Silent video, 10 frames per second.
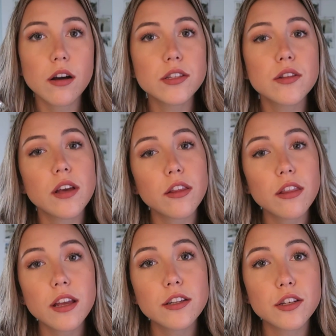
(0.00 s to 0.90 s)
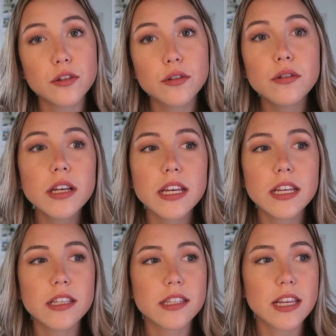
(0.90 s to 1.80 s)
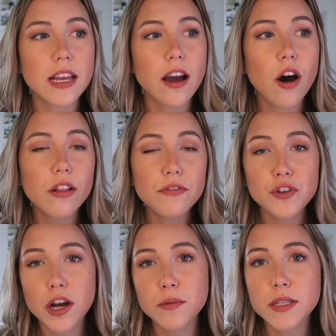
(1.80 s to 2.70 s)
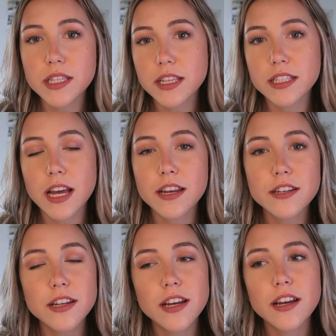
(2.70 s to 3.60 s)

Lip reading: Also, the other thing too is all of the documents that they send